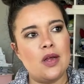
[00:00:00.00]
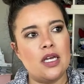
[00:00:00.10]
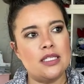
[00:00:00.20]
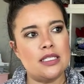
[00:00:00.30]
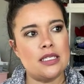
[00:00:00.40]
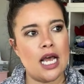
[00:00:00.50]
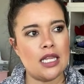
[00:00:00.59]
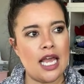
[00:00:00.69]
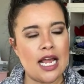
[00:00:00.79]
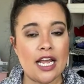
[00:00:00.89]
because it's not
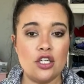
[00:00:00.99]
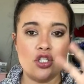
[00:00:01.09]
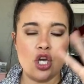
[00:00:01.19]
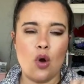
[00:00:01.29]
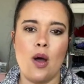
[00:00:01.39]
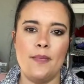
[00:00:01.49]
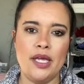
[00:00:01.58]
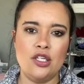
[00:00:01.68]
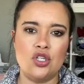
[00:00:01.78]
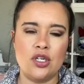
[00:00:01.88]
like I can just go on
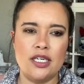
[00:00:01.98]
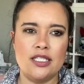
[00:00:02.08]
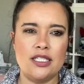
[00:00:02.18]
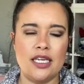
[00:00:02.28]
Pinterest